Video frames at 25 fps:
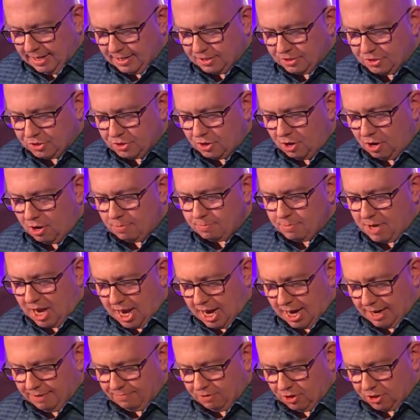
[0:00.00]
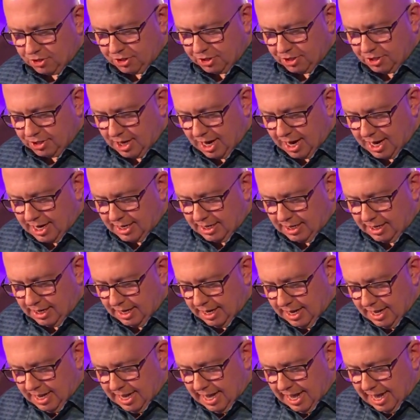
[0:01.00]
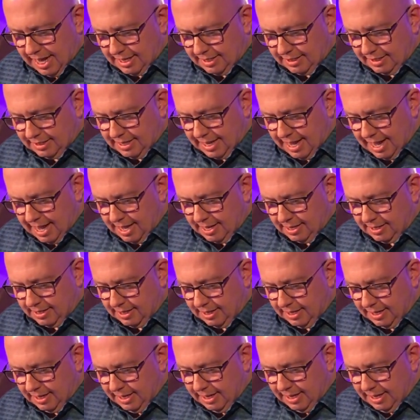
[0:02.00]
in Psalm 9, verses 9 and 10,